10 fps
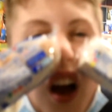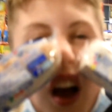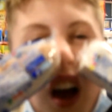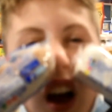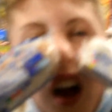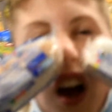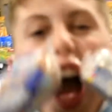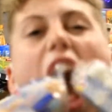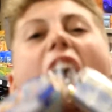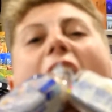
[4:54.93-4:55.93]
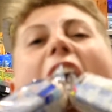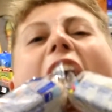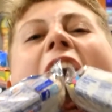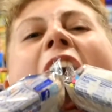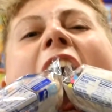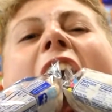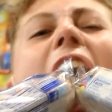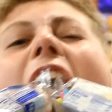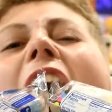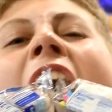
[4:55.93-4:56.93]
Alright. And do you know for a fact
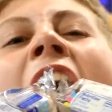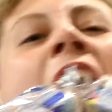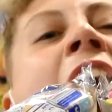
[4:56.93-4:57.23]
I'm holding?